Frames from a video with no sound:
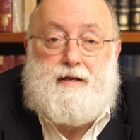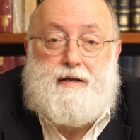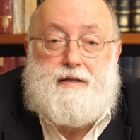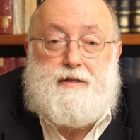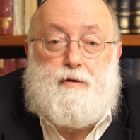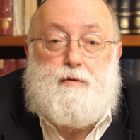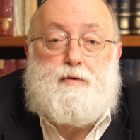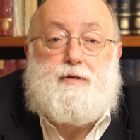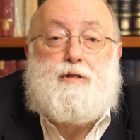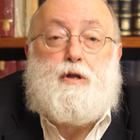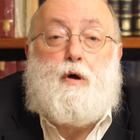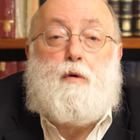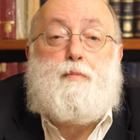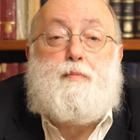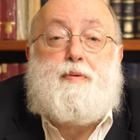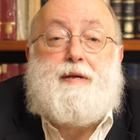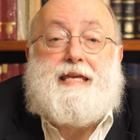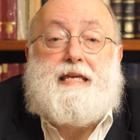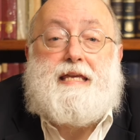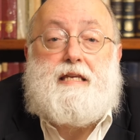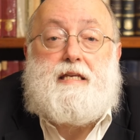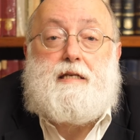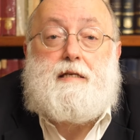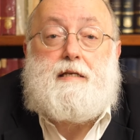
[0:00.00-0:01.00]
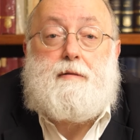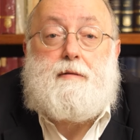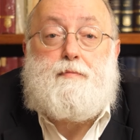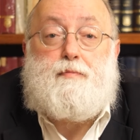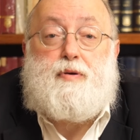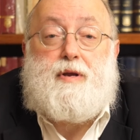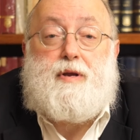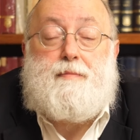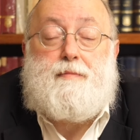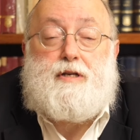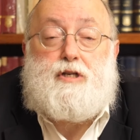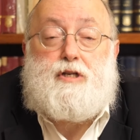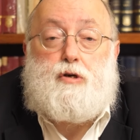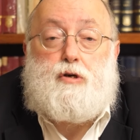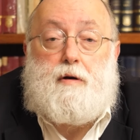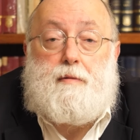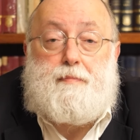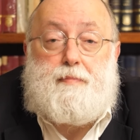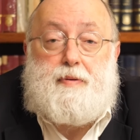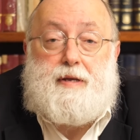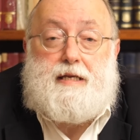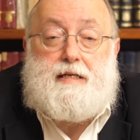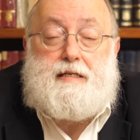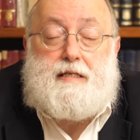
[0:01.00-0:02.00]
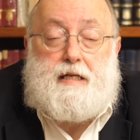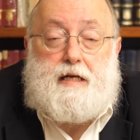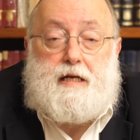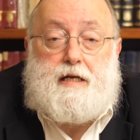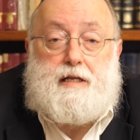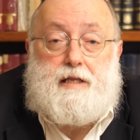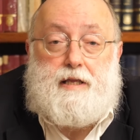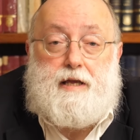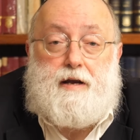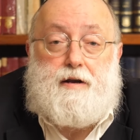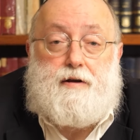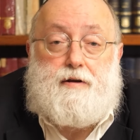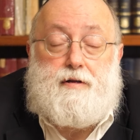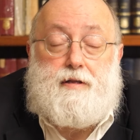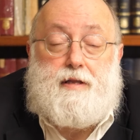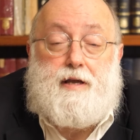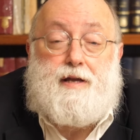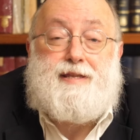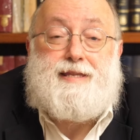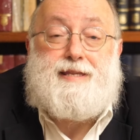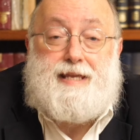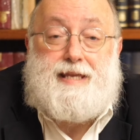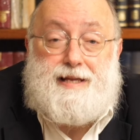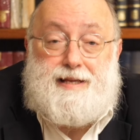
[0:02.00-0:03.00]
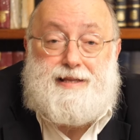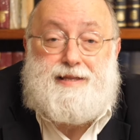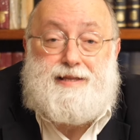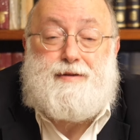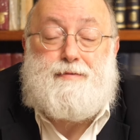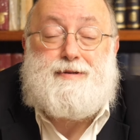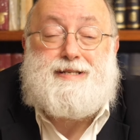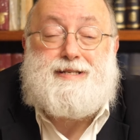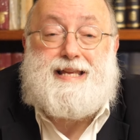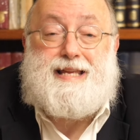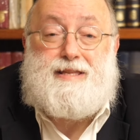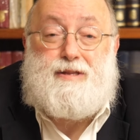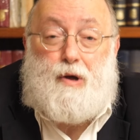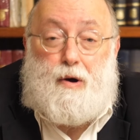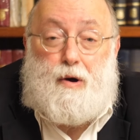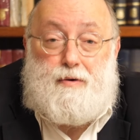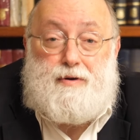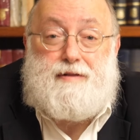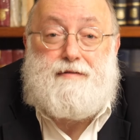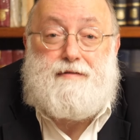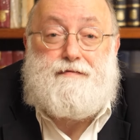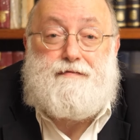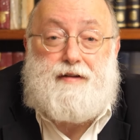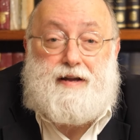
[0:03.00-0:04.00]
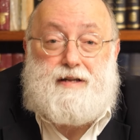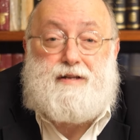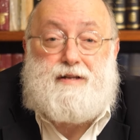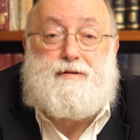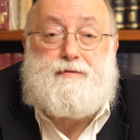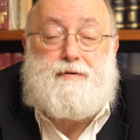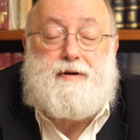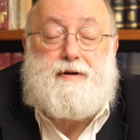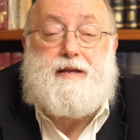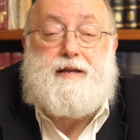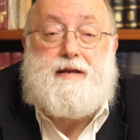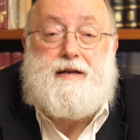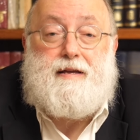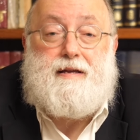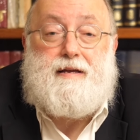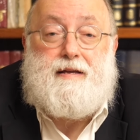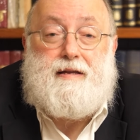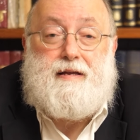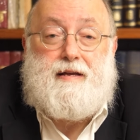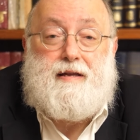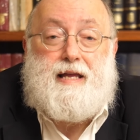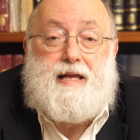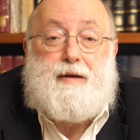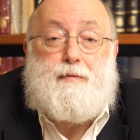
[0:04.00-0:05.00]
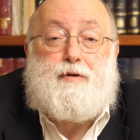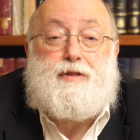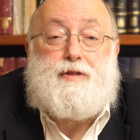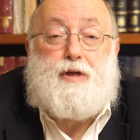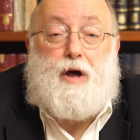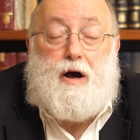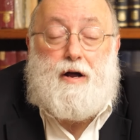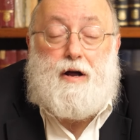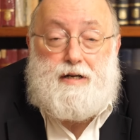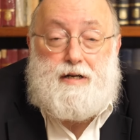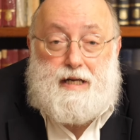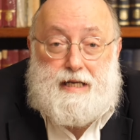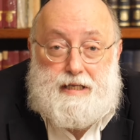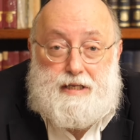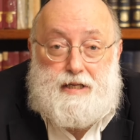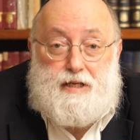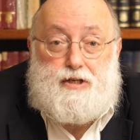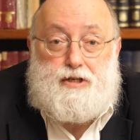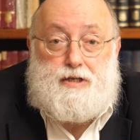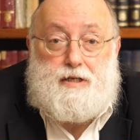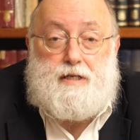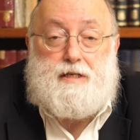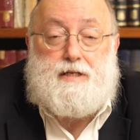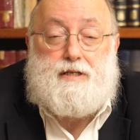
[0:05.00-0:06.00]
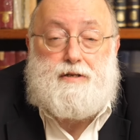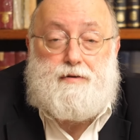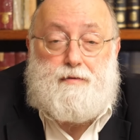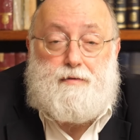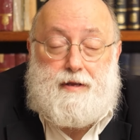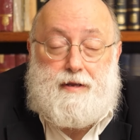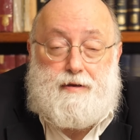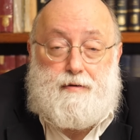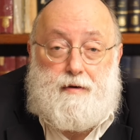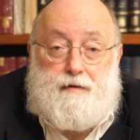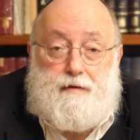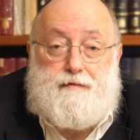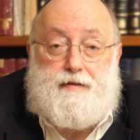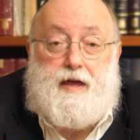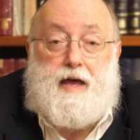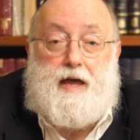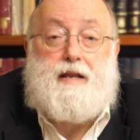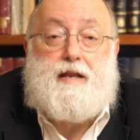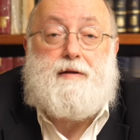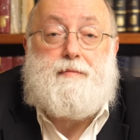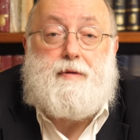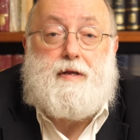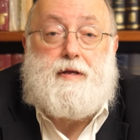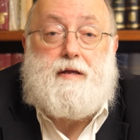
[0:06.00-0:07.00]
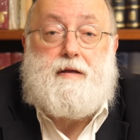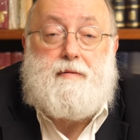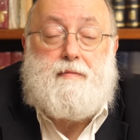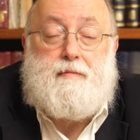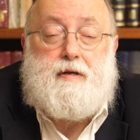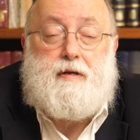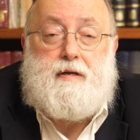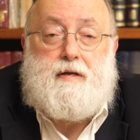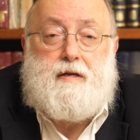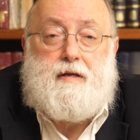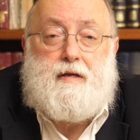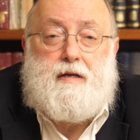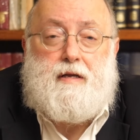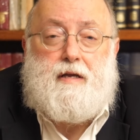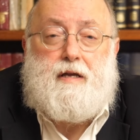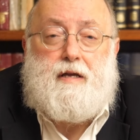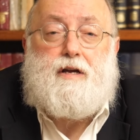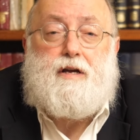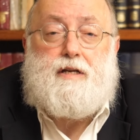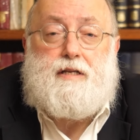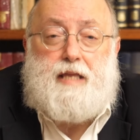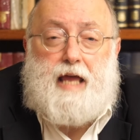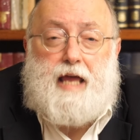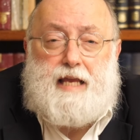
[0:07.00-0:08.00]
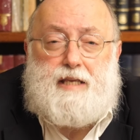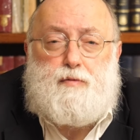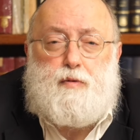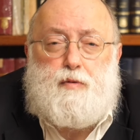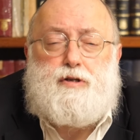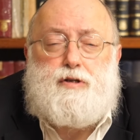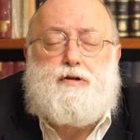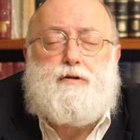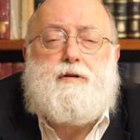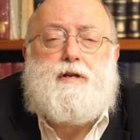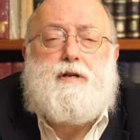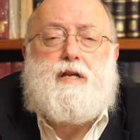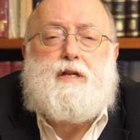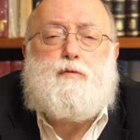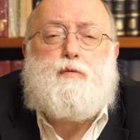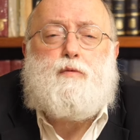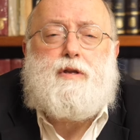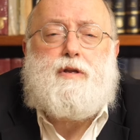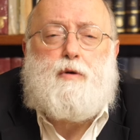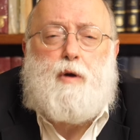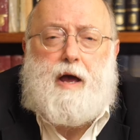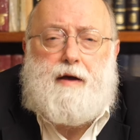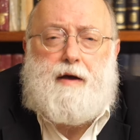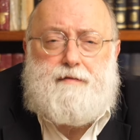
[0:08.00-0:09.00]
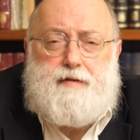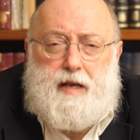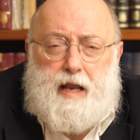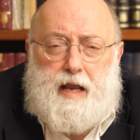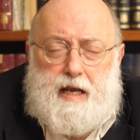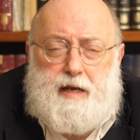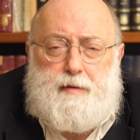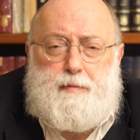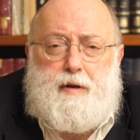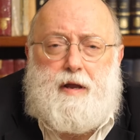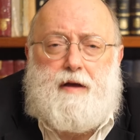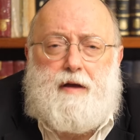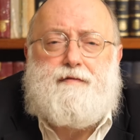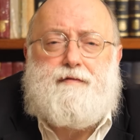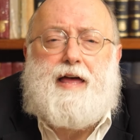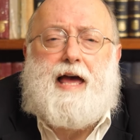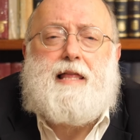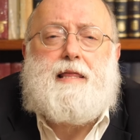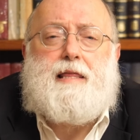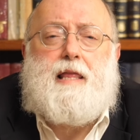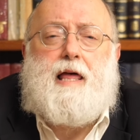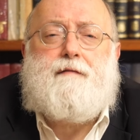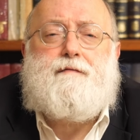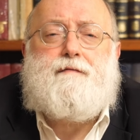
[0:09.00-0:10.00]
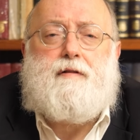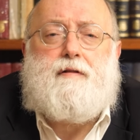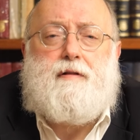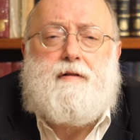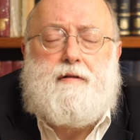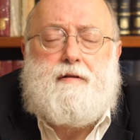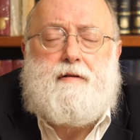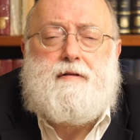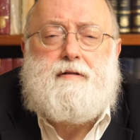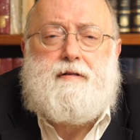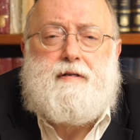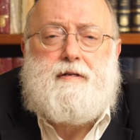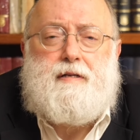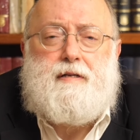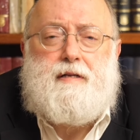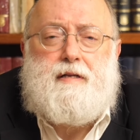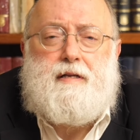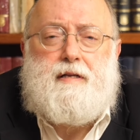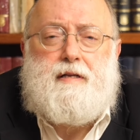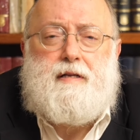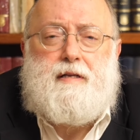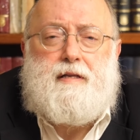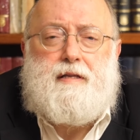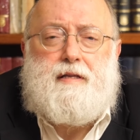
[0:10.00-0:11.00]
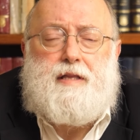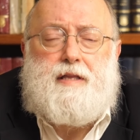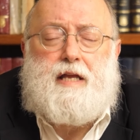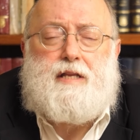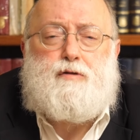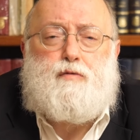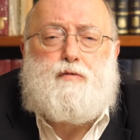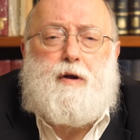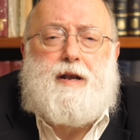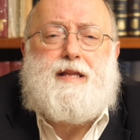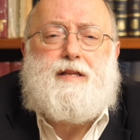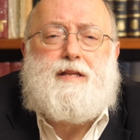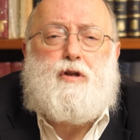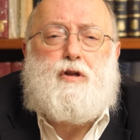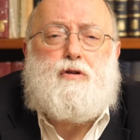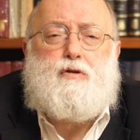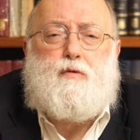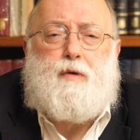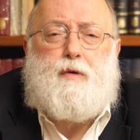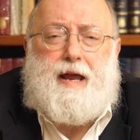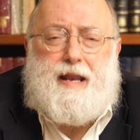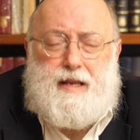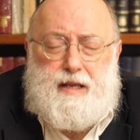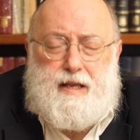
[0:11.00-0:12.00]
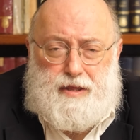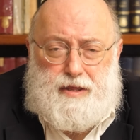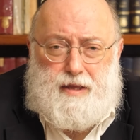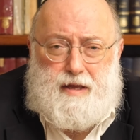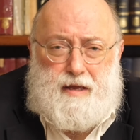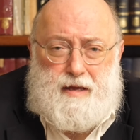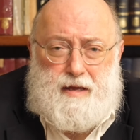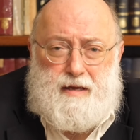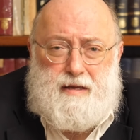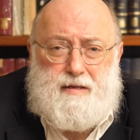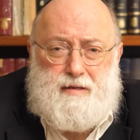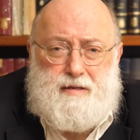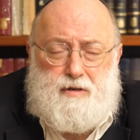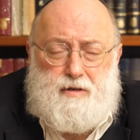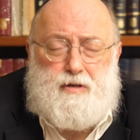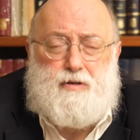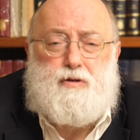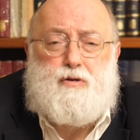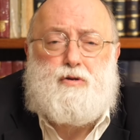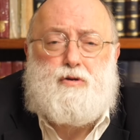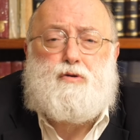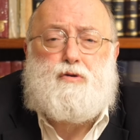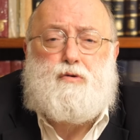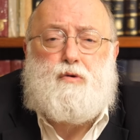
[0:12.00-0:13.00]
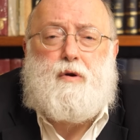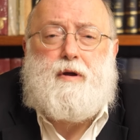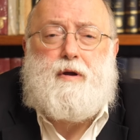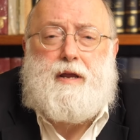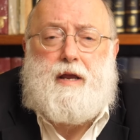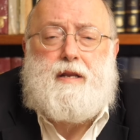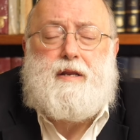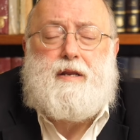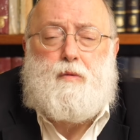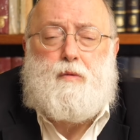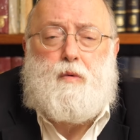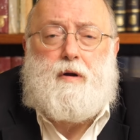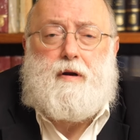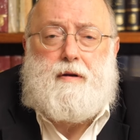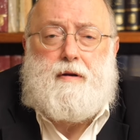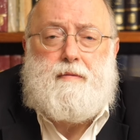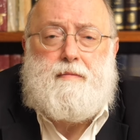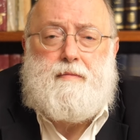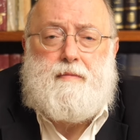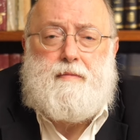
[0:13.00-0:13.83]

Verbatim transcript: There was no peace, premature peace declared until there was a total victory, with unconditional surrender of the enemy. Because that's what you need. When you have an enemy of that level, that's ready to do anything, to destroy anyone,